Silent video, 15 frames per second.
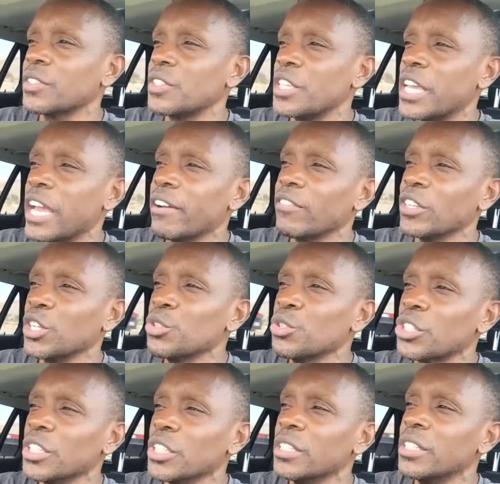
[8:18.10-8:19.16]
the
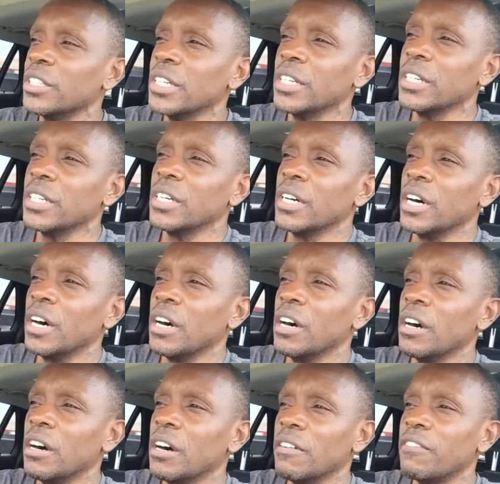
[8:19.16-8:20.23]
evolution
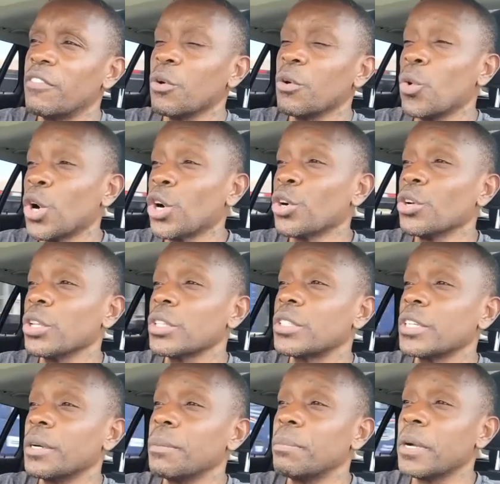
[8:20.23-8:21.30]
of the world,
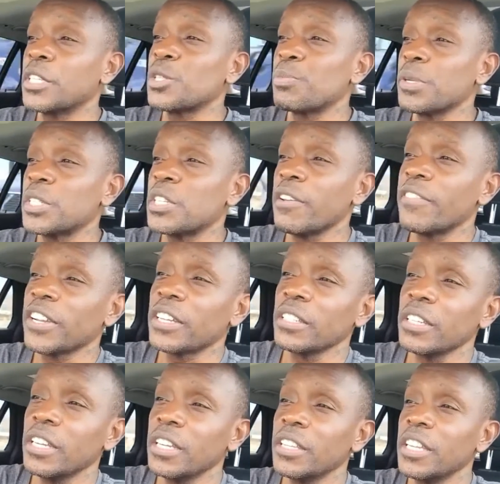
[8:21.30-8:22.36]
but
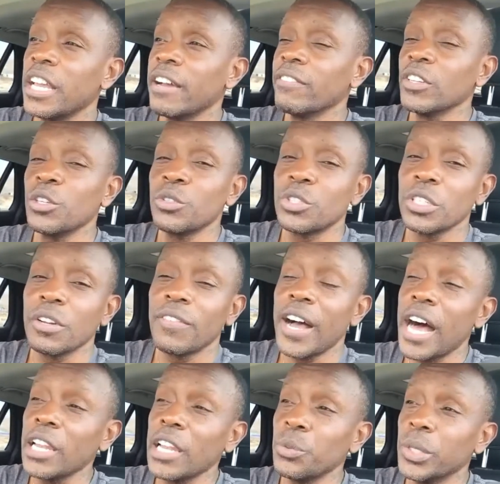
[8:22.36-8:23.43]
specifically the evolution of
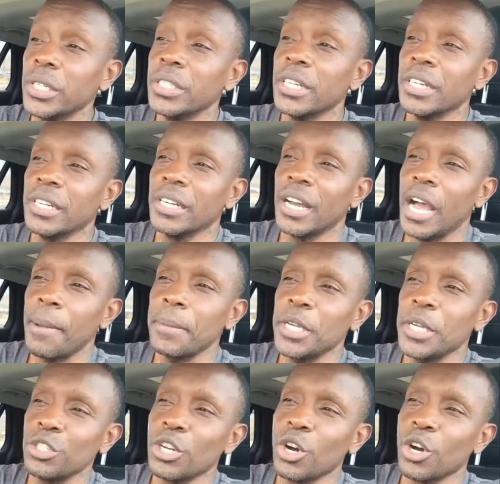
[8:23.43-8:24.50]
Hollywood. I hmm.
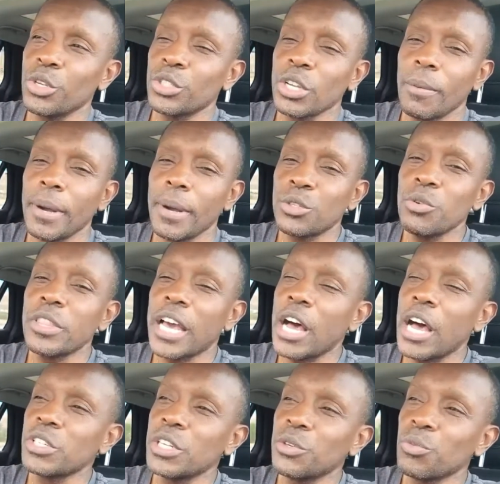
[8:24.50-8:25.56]
mean, you know, you talk about
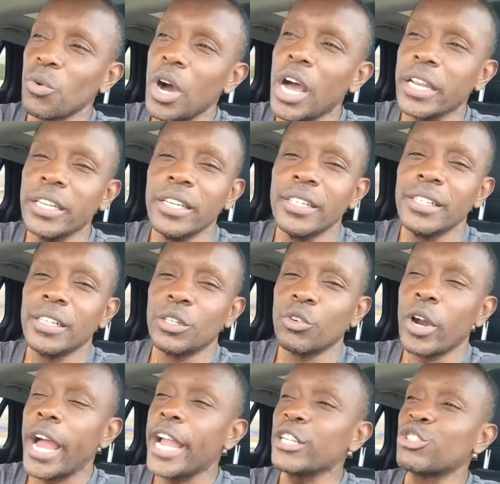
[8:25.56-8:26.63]
2001,
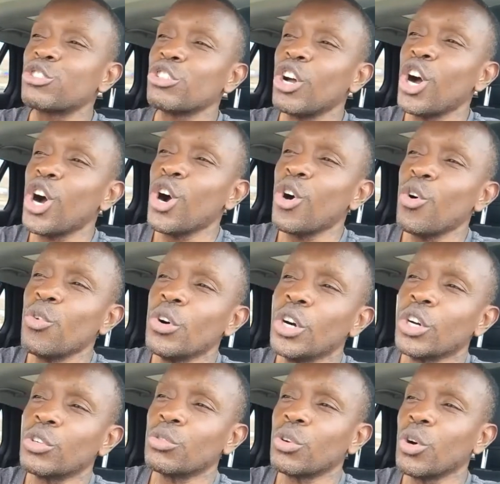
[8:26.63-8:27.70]
right? So
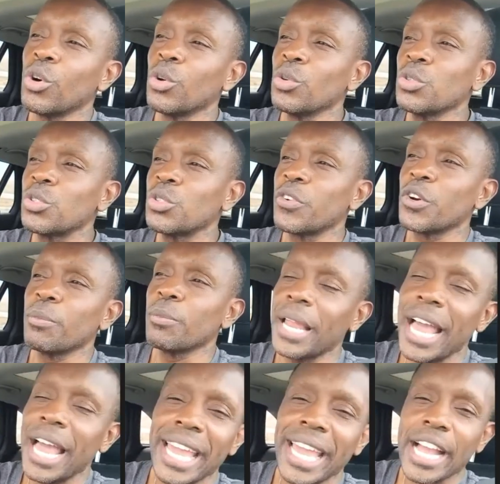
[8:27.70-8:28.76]
roles for
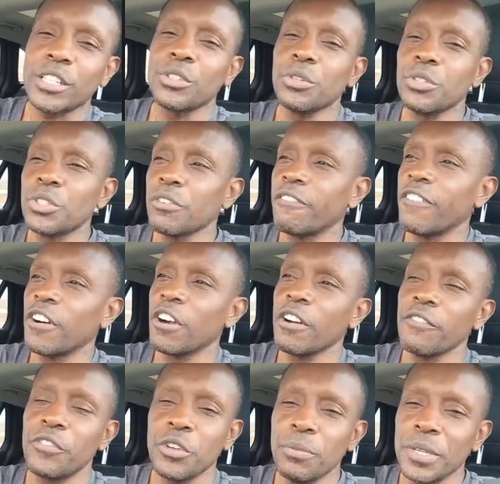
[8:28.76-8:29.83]
black actors are far
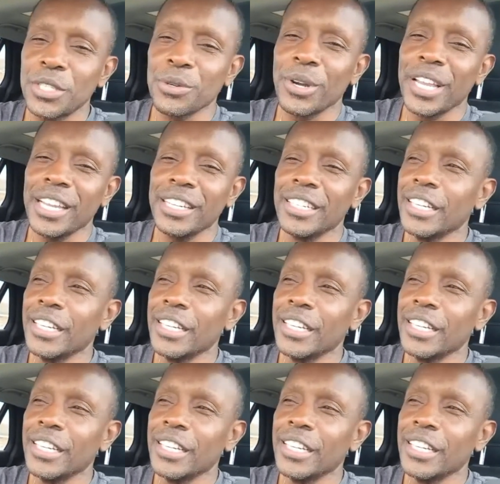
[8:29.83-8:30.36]
and few between